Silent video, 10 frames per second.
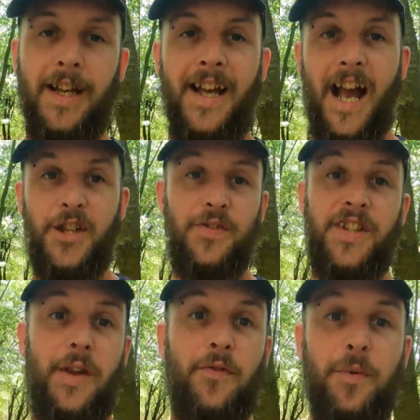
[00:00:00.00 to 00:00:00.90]
as you've
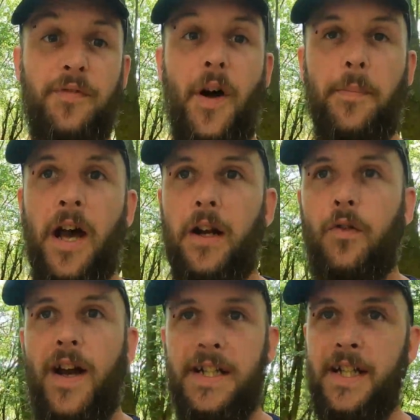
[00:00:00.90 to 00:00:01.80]
seen from the thumbnail
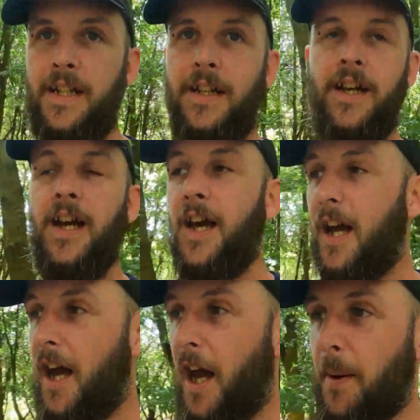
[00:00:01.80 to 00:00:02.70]
already,
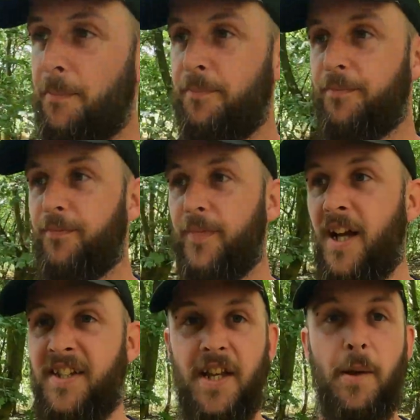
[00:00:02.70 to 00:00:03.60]

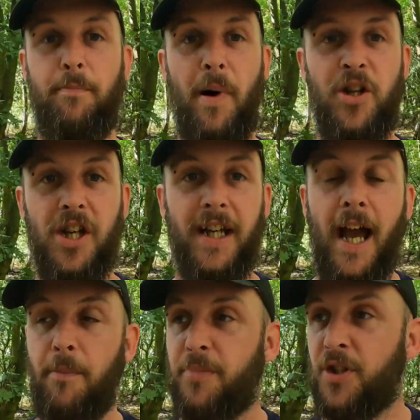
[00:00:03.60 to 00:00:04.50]
it's a budget
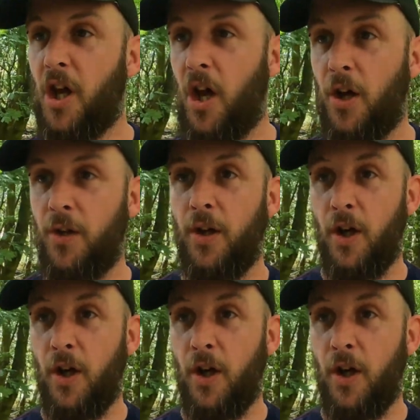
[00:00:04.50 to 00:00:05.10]
camp. So